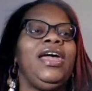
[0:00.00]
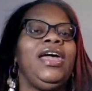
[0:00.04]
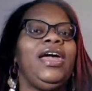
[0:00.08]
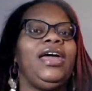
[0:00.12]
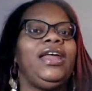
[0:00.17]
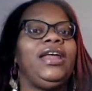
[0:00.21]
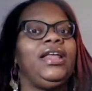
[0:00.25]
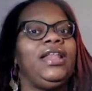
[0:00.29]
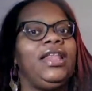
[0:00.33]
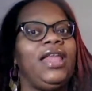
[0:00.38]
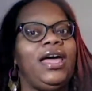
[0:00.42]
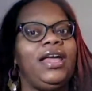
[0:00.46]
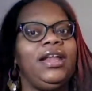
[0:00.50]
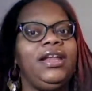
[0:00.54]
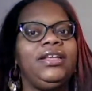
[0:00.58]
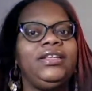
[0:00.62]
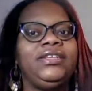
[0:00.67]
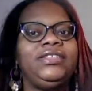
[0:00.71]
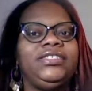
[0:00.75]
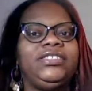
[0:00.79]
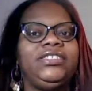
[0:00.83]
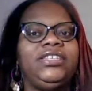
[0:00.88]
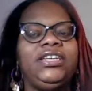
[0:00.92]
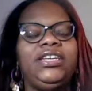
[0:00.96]
And a lot of
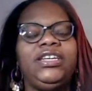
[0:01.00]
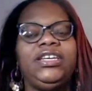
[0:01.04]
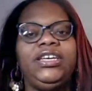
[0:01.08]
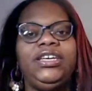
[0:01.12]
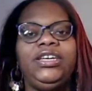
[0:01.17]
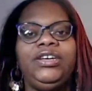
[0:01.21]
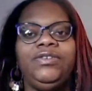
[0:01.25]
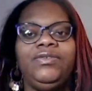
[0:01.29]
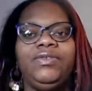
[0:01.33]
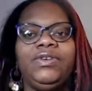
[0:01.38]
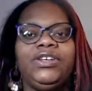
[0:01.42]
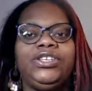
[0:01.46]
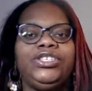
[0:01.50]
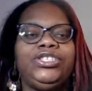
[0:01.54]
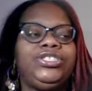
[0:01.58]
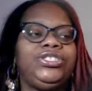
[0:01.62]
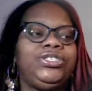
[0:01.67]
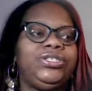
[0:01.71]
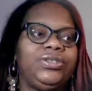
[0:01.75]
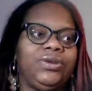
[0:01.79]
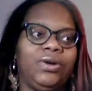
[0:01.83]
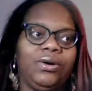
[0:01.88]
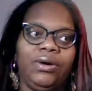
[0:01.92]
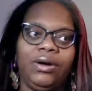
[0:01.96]
the Senate hearings
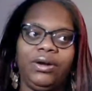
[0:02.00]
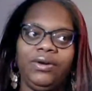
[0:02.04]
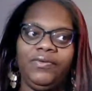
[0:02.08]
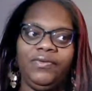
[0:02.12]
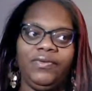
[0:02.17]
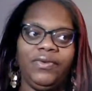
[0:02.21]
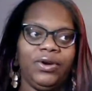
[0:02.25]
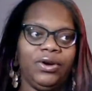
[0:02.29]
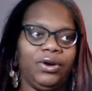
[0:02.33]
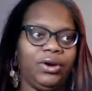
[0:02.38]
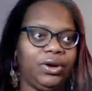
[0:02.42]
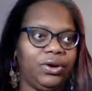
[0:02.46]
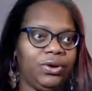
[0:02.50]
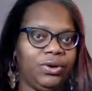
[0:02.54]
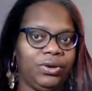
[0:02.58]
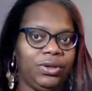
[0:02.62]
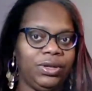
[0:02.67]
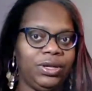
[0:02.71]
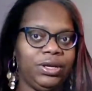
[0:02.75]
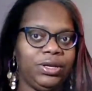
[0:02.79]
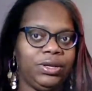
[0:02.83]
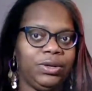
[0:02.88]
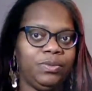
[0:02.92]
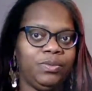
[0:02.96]
start very
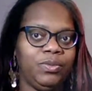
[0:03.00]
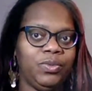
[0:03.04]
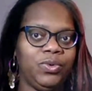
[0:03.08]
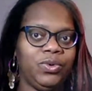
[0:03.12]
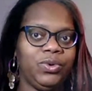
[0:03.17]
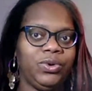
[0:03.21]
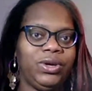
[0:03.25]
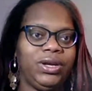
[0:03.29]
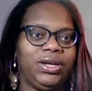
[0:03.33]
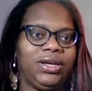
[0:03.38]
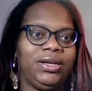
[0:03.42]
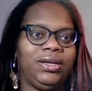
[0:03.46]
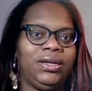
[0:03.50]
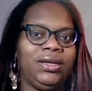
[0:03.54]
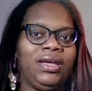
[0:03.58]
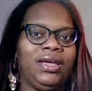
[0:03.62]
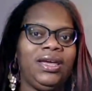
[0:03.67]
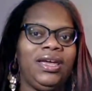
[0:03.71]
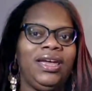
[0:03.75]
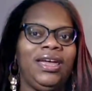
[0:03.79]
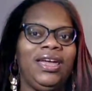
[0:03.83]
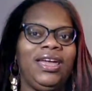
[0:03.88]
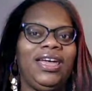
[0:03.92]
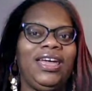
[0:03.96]
early in the morning.
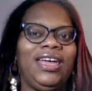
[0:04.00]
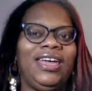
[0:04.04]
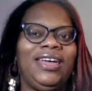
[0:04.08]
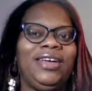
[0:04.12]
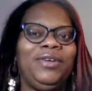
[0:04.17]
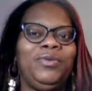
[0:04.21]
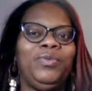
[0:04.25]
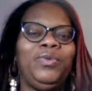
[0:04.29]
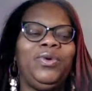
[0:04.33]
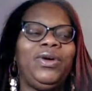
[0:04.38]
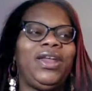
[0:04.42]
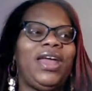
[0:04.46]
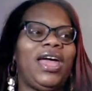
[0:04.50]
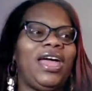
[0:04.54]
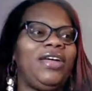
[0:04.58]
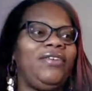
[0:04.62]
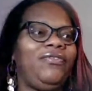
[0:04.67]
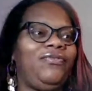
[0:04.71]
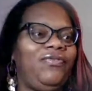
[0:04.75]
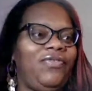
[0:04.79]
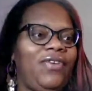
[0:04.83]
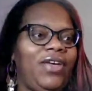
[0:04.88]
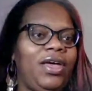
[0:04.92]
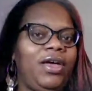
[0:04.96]
And what I
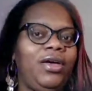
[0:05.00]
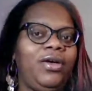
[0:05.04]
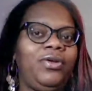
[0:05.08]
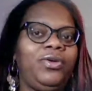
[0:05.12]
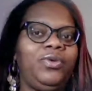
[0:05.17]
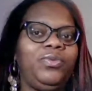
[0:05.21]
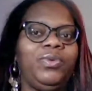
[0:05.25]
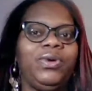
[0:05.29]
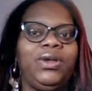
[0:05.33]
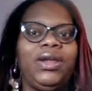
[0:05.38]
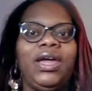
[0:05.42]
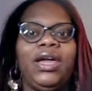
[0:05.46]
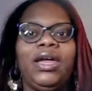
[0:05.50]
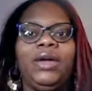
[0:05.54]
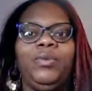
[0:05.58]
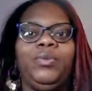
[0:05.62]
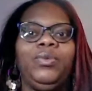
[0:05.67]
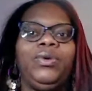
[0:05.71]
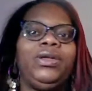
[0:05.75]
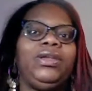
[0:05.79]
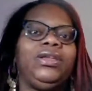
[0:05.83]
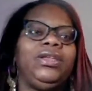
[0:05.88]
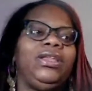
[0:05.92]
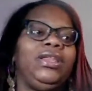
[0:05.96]
found when I
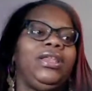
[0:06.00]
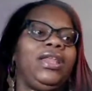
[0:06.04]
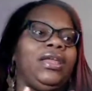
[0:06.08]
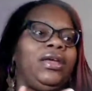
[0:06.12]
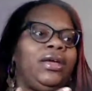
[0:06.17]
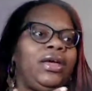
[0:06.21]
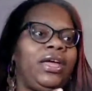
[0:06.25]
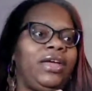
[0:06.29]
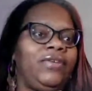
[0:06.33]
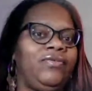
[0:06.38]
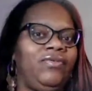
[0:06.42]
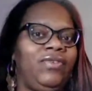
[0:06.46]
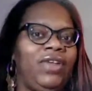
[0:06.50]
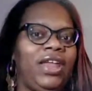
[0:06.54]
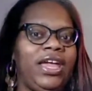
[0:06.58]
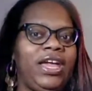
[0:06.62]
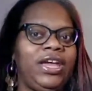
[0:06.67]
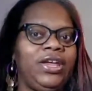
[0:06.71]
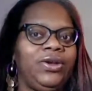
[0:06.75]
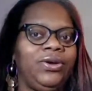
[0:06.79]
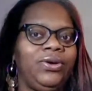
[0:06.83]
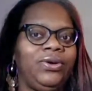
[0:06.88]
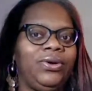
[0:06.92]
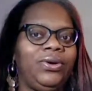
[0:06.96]
went live
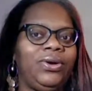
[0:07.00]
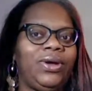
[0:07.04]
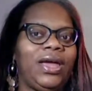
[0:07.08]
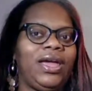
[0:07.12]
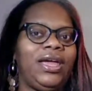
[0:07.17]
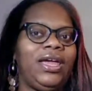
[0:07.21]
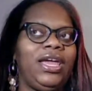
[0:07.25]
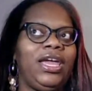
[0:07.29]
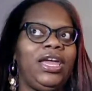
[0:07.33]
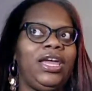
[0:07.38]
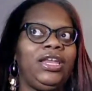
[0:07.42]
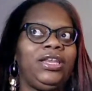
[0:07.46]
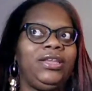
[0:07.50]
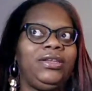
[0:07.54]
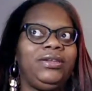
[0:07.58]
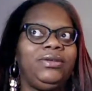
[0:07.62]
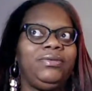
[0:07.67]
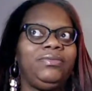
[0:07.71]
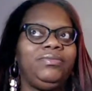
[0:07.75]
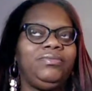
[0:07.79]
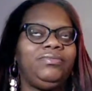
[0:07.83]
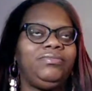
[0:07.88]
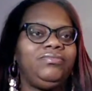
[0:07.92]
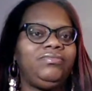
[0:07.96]
later, it
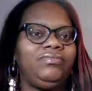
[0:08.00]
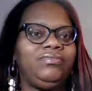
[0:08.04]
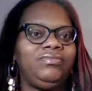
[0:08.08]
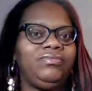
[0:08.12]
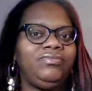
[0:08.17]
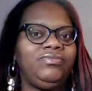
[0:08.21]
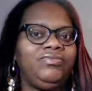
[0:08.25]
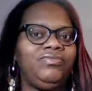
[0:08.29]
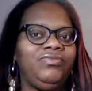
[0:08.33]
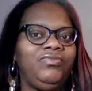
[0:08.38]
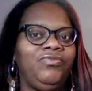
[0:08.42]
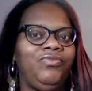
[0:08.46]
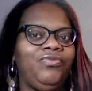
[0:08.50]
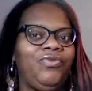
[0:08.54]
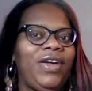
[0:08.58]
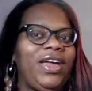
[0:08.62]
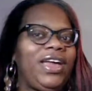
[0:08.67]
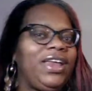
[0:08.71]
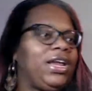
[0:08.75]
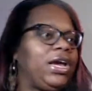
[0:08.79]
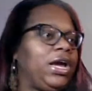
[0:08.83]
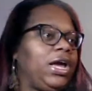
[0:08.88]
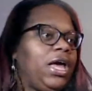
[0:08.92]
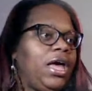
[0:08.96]

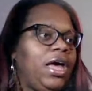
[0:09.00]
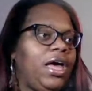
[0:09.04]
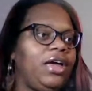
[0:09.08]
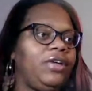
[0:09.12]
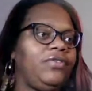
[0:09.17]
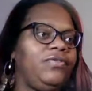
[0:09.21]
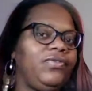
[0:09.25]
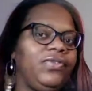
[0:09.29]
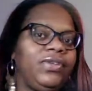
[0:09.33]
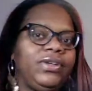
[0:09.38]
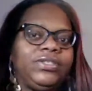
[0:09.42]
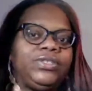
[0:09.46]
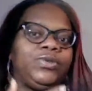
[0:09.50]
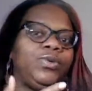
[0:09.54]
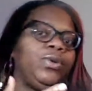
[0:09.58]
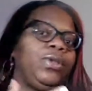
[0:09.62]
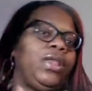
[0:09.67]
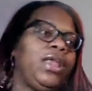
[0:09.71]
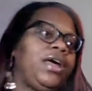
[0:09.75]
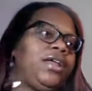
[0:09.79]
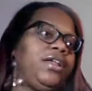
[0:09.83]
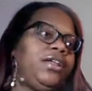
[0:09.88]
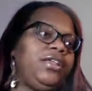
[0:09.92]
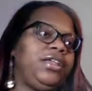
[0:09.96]
ran in conflict to a
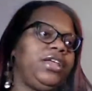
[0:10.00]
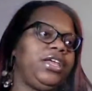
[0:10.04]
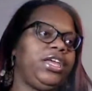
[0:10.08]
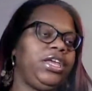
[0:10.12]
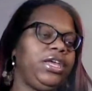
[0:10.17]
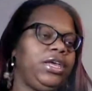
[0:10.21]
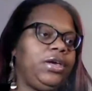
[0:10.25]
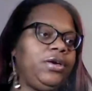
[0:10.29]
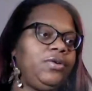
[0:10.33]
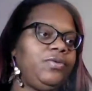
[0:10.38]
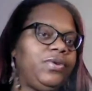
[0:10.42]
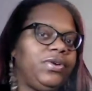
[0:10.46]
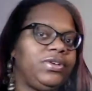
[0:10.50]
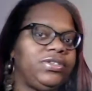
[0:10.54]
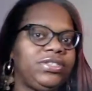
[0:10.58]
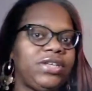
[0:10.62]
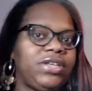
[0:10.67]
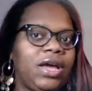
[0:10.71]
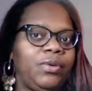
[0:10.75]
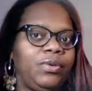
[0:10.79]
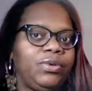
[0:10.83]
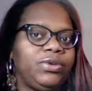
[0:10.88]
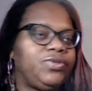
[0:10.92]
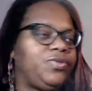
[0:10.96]
lot of the hearings
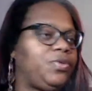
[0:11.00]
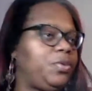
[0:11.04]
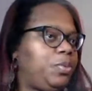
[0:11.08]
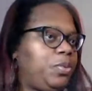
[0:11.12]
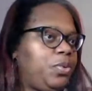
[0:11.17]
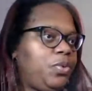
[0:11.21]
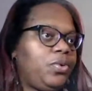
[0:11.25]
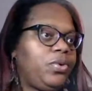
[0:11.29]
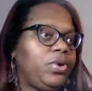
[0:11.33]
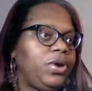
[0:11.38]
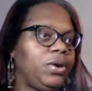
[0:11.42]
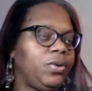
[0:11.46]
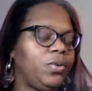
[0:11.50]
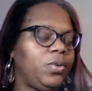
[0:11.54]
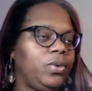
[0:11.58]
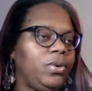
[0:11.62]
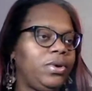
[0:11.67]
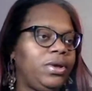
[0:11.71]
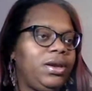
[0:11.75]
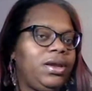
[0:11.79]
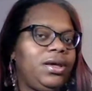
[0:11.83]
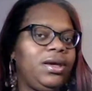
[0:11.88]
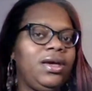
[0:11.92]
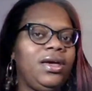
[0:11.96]
I was reporting
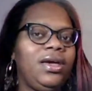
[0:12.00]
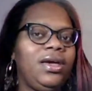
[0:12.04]
on.